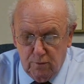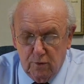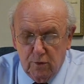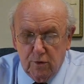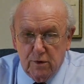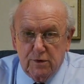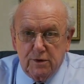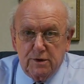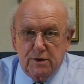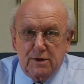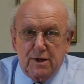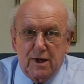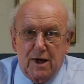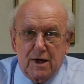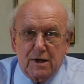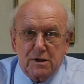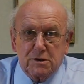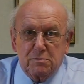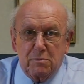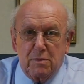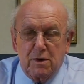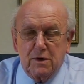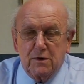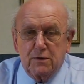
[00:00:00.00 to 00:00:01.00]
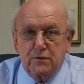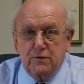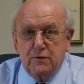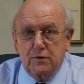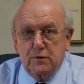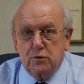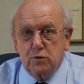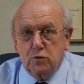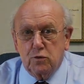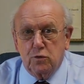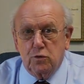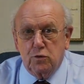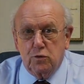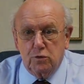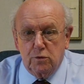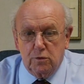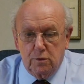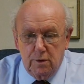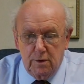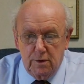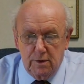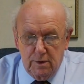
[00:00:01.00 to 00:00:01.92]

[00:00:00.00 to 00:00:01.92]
or the tax benefit rule